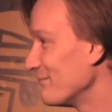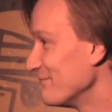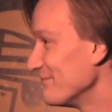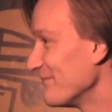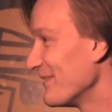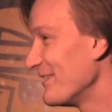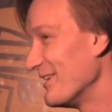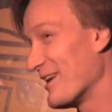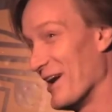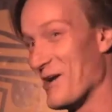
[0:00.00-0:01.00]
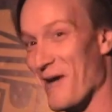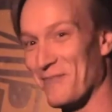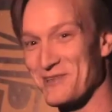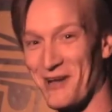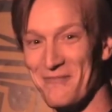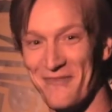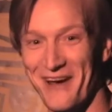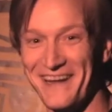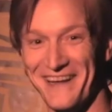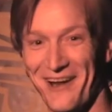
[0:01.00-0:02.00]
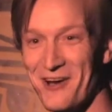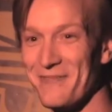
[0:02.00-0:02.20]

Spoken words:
You're going to come up with something funny, you know?